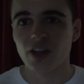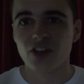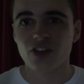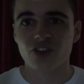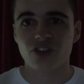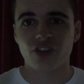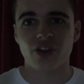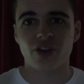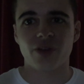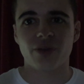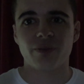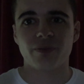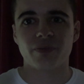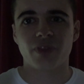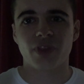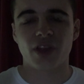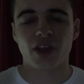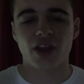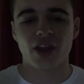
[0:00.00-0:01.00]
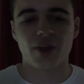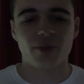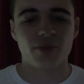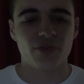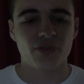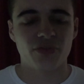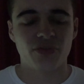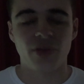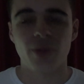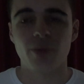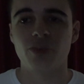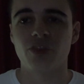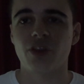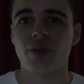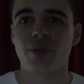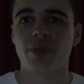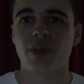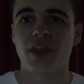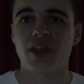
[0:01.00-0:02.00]
So, thumbs
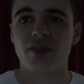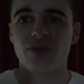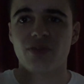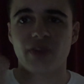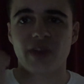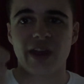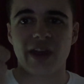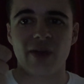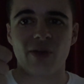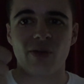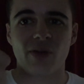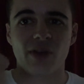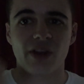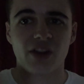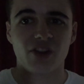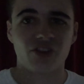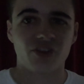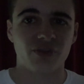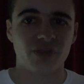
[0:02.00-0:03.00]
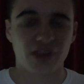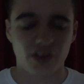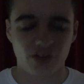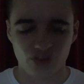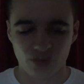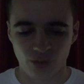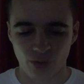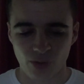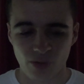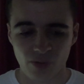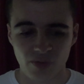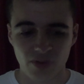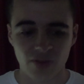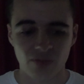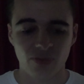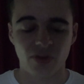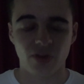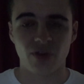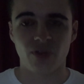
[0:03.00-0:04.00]
up then for now, unless something goes wrong with
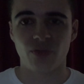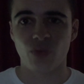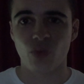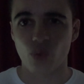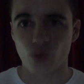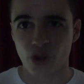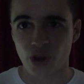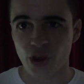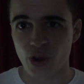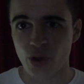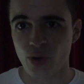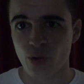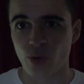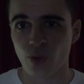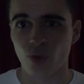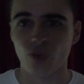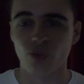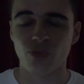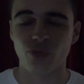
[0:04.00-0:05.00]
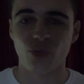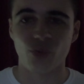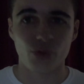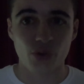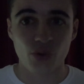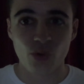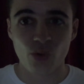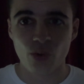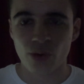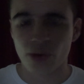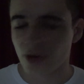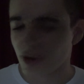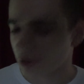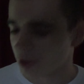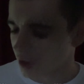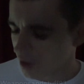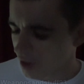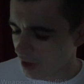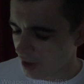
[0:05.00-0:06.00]
it for the FORHU or
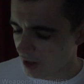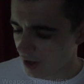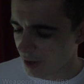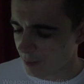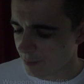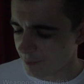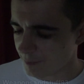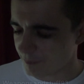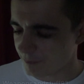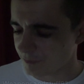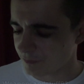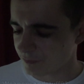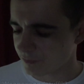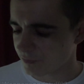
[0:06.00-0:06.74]
FORYOU,